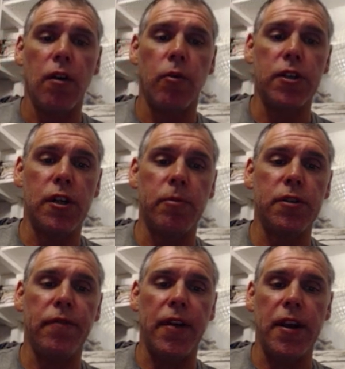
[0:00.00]
Which
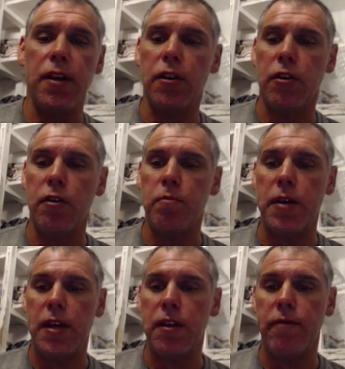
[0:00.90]
numbers, if any, could
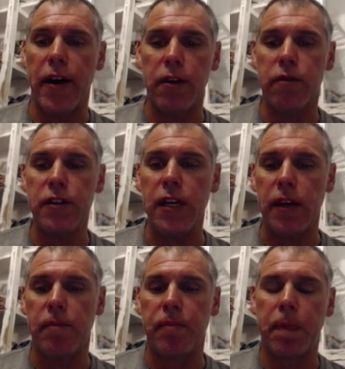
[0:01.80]
be the value of d?